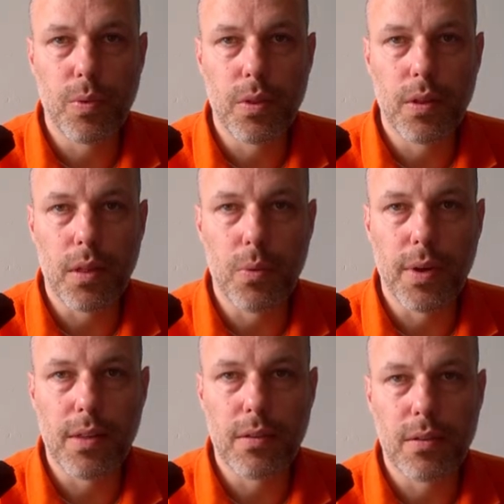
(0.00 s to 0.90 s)
The other
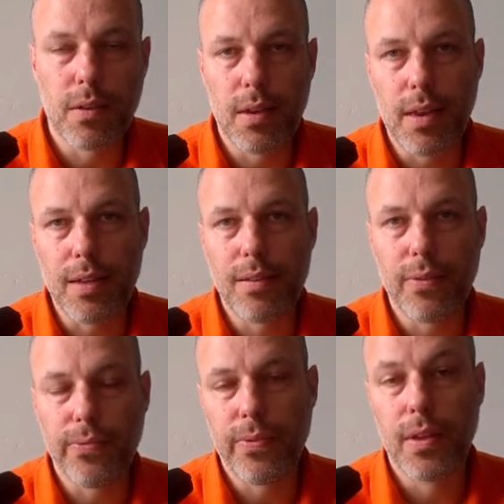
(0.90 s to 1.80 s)
one is
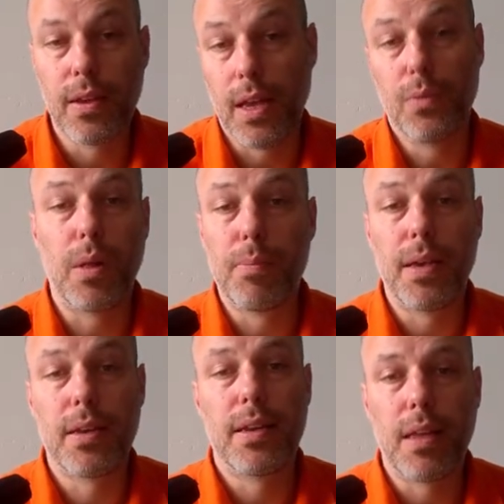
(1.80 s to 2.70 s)
inactive. It will be
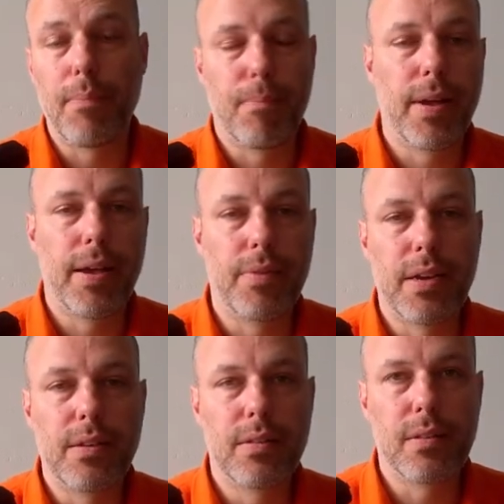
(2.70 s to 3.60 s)
cleaned up by
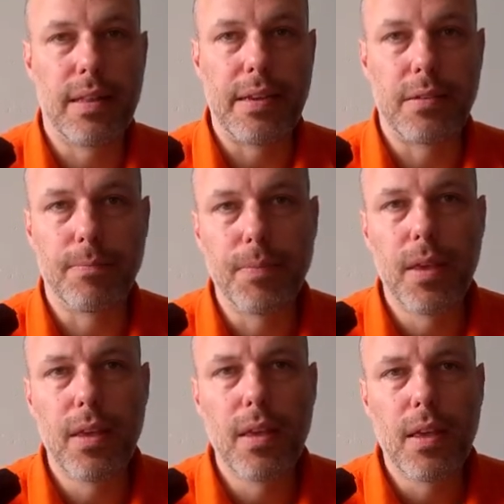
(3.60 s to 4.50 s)
Redis later.
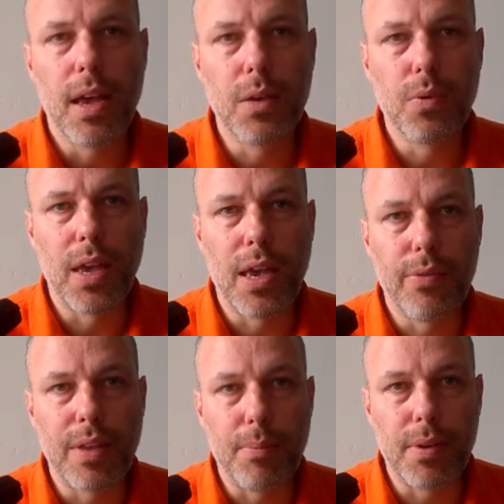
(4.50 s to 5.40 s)
And we have
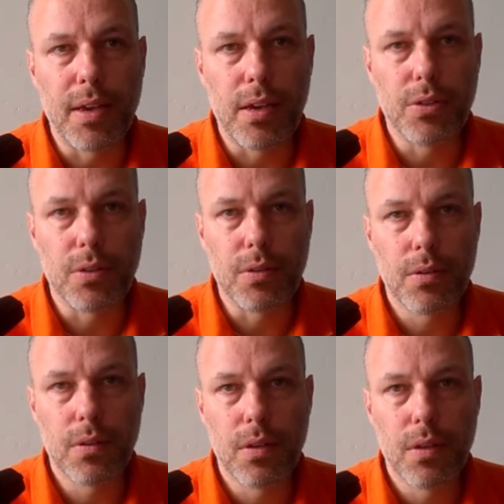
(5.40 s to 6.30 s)
the application
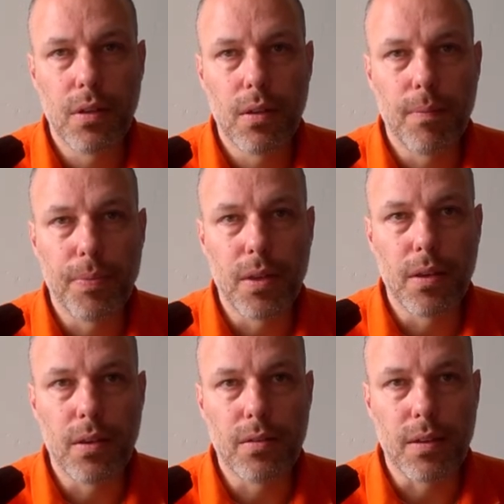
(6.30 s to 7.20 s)

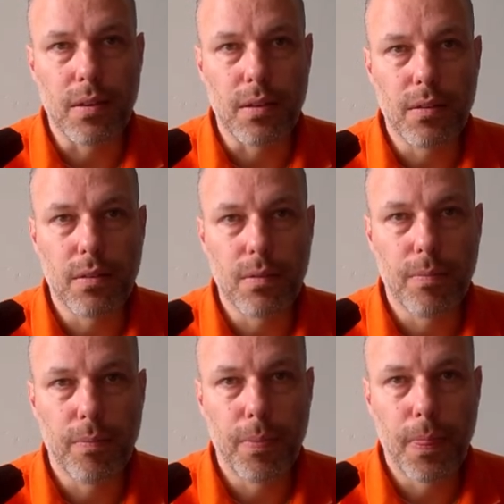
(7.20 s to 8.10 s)
settings.
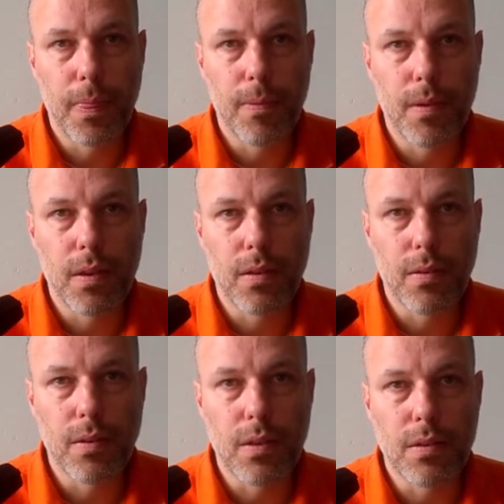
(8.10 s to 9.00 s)

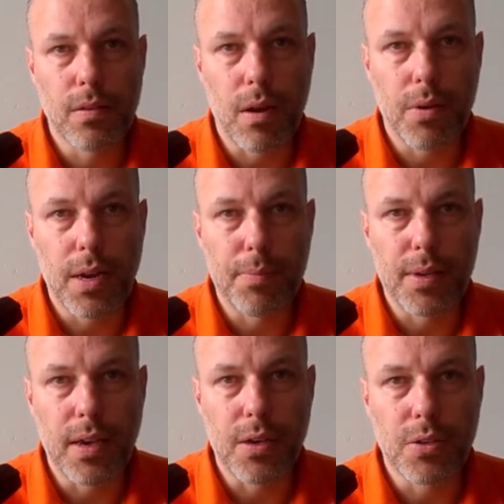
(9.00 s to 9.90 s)
This is our
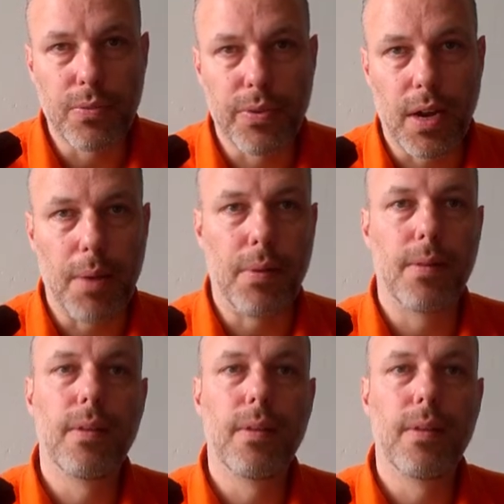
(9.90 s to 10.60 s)
application variable.